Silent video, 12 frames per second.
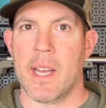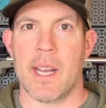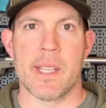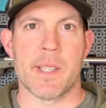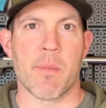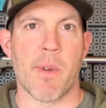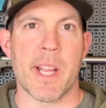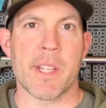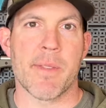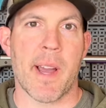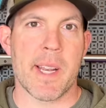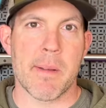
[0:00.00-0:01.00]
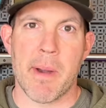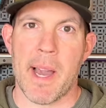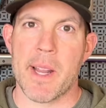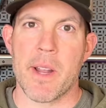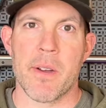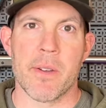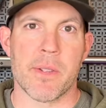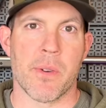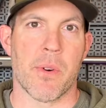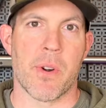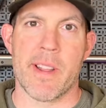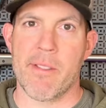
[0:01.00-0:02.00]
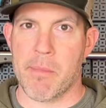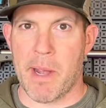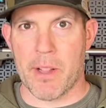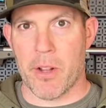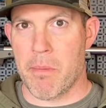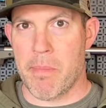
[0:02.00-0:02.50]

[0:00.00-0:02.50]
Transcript: some rangefinding binos or even my little